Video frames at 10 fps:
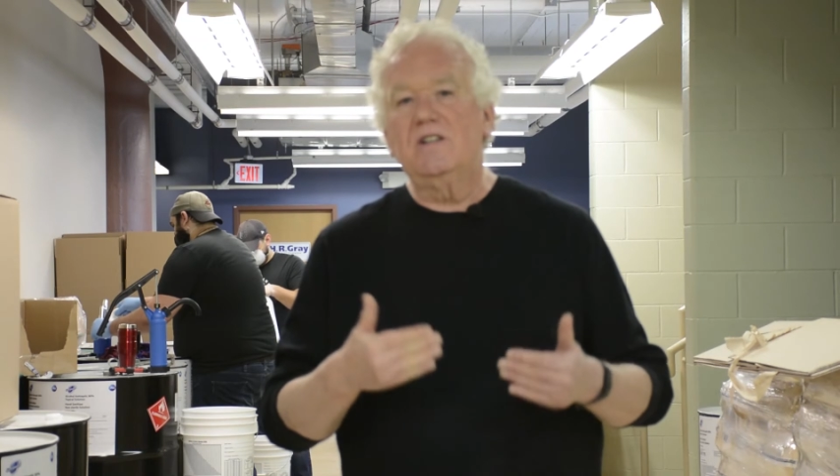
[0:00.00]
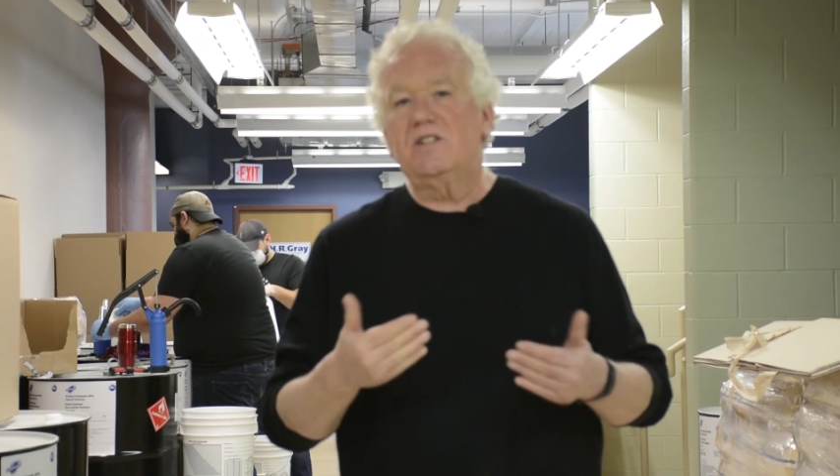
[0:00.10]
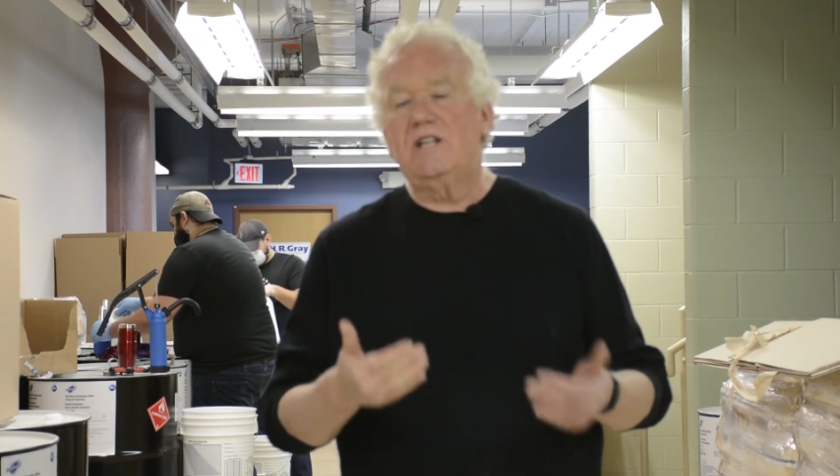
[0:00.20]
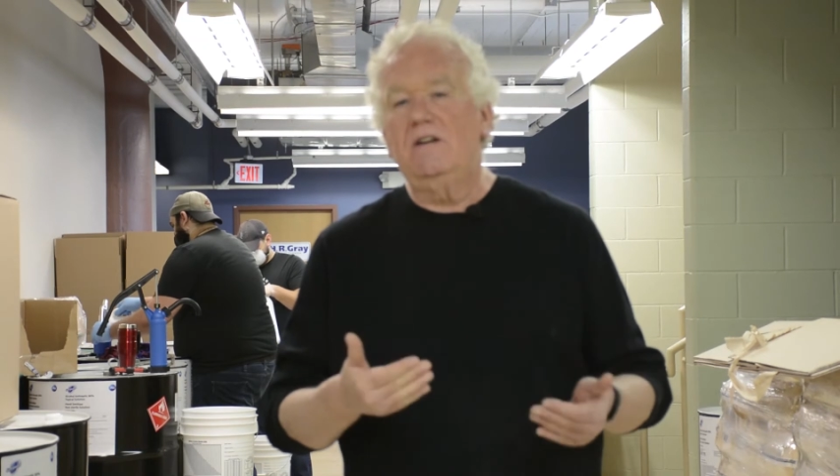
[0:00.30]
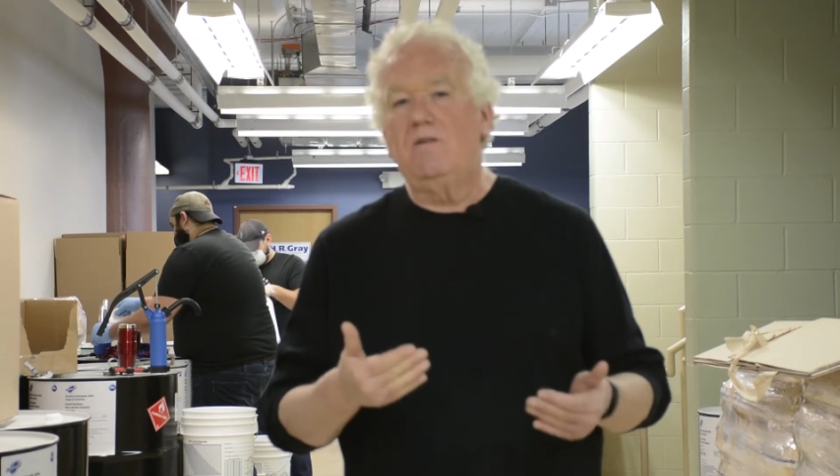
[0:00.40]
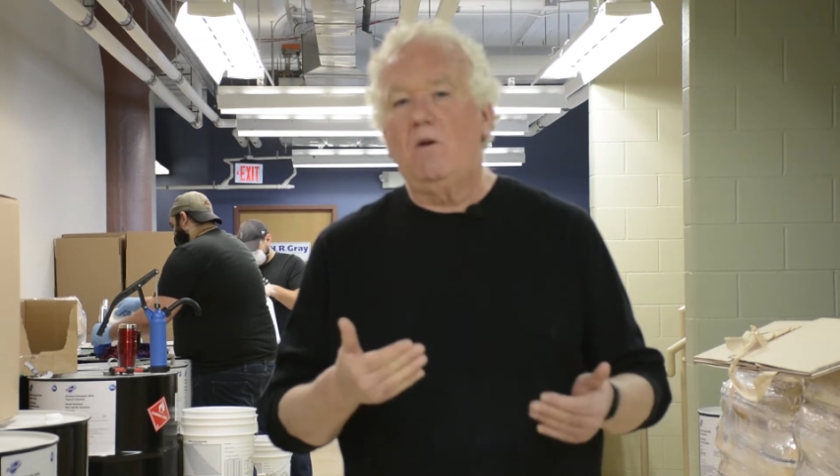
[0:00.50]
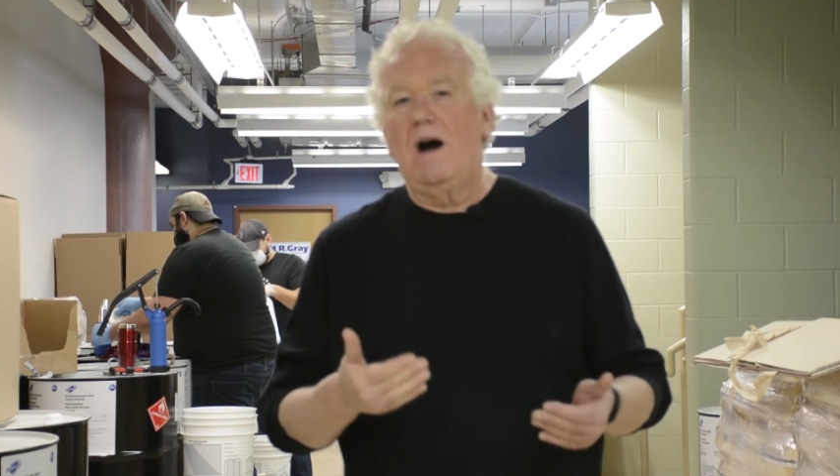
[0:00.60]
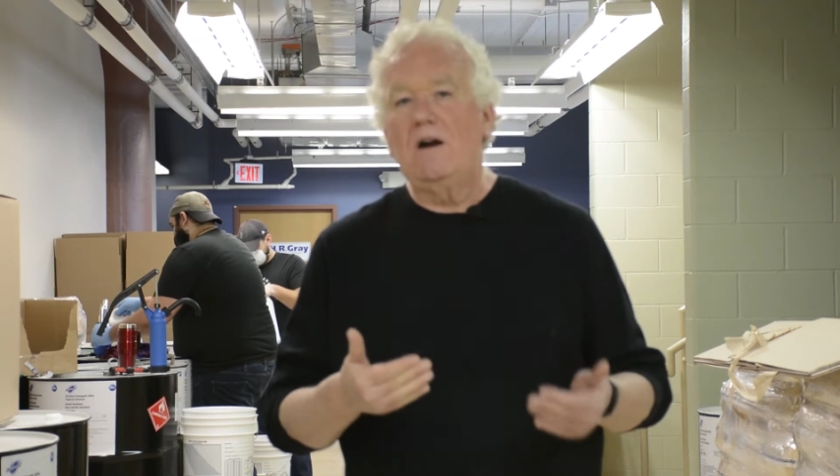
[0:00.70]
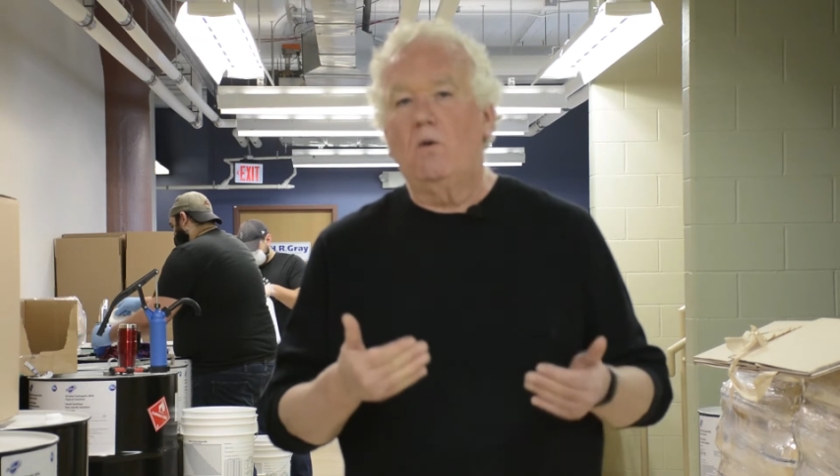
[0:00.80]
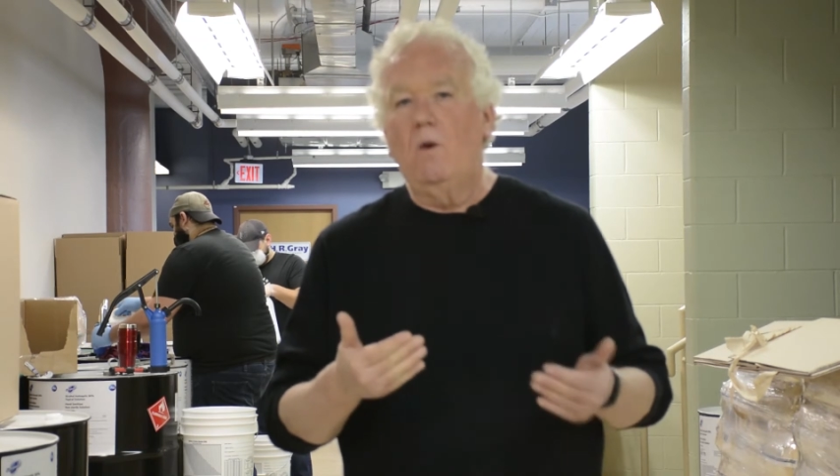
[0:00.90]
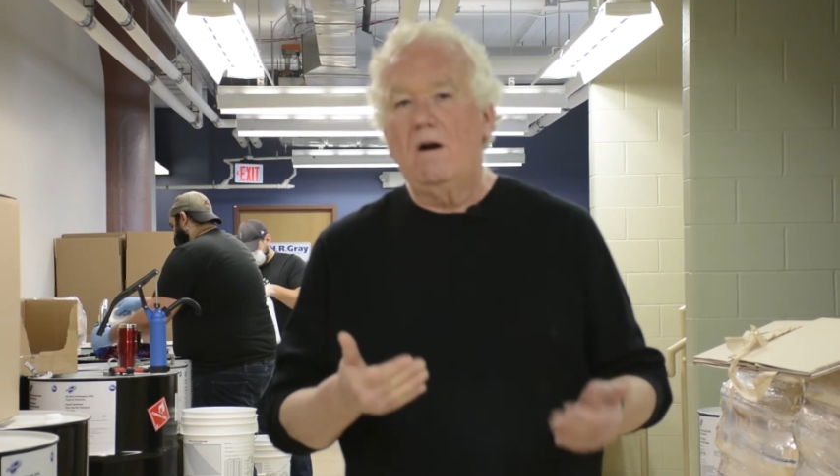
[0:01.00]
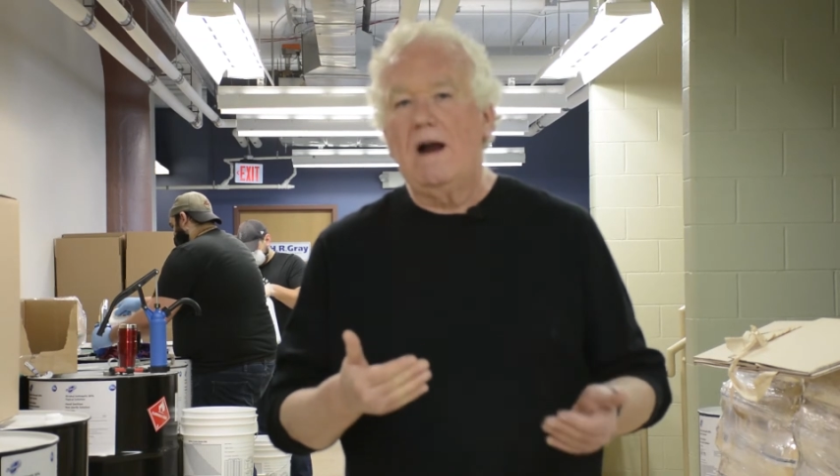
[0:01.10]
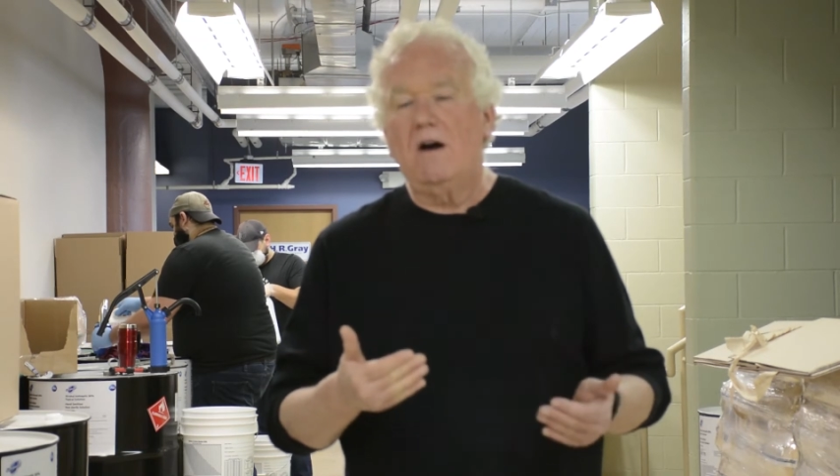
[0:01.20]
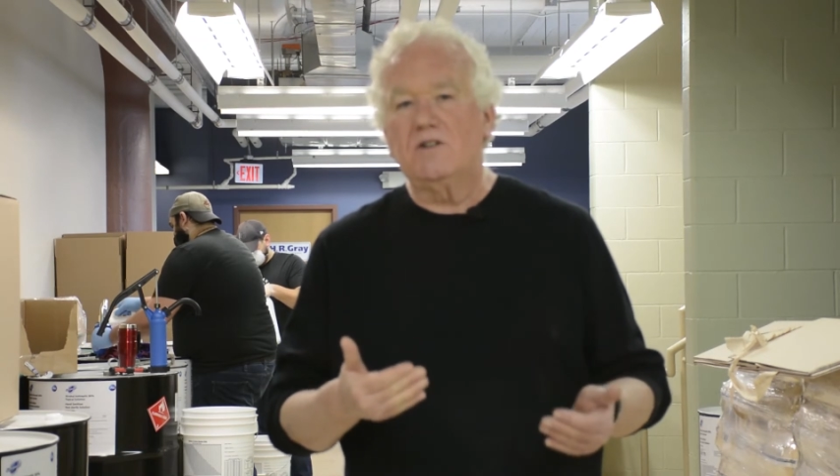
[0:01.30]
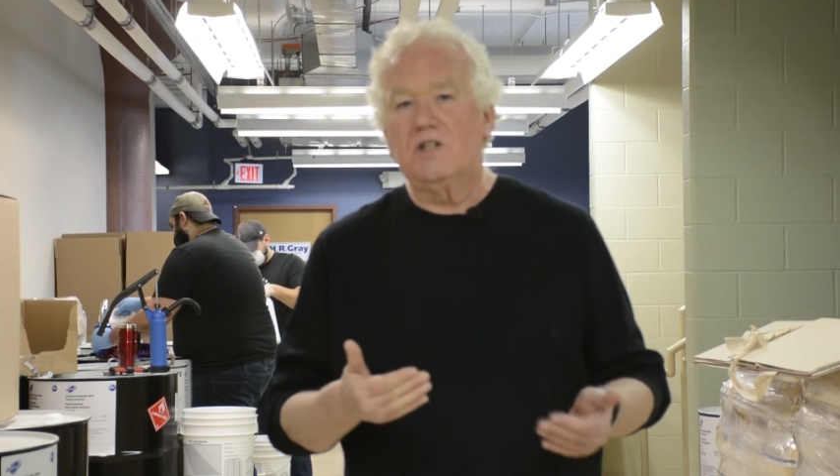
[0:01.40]
the state of Ohio
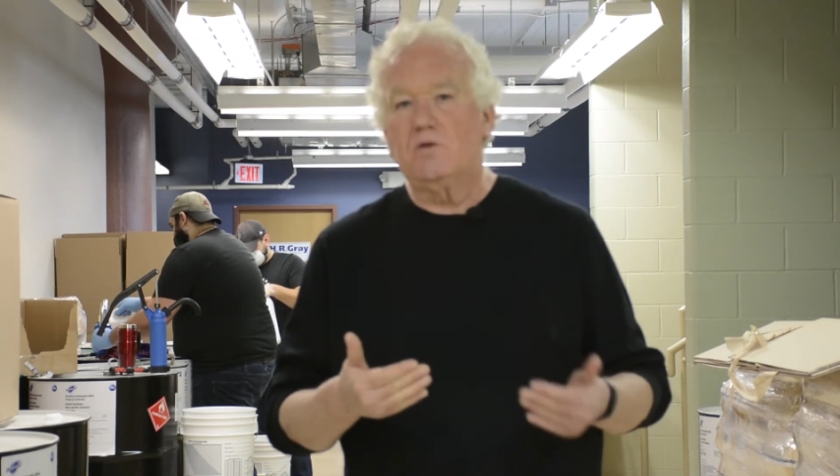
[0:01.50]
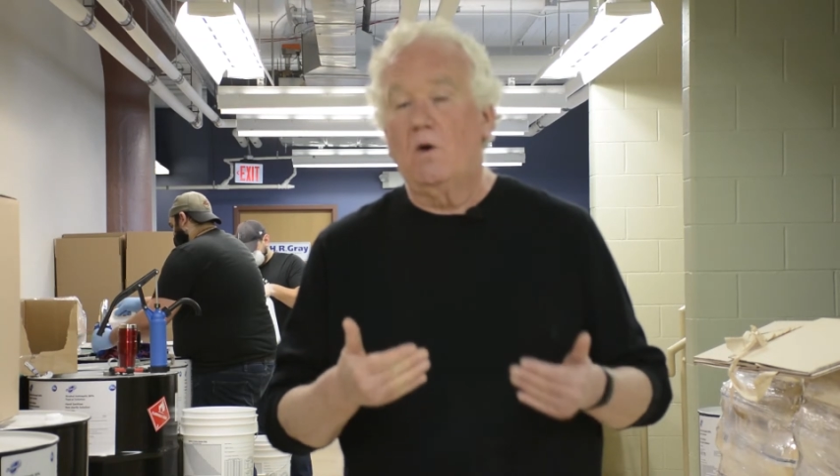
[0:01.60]
warehouses